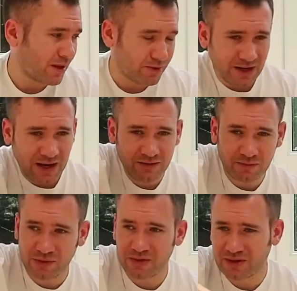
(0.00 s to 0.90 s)
I'm going to have
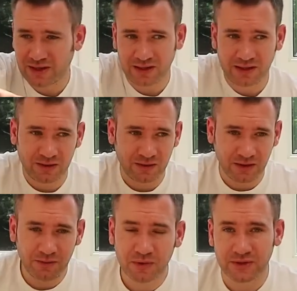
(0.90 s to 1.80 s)
to build like a little
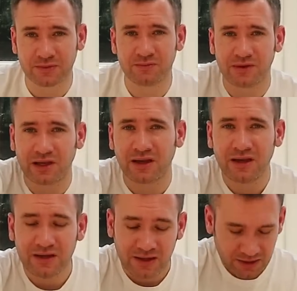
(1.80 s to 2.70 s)
loop or something
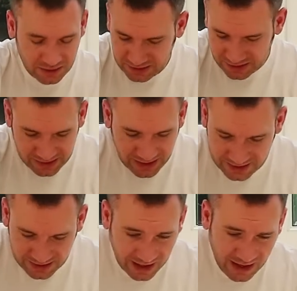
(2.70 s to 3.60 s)
just to
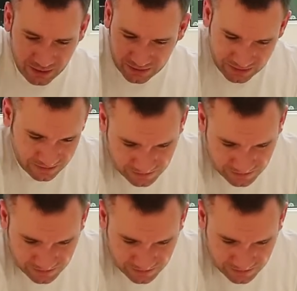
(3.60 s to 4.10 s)
test it out.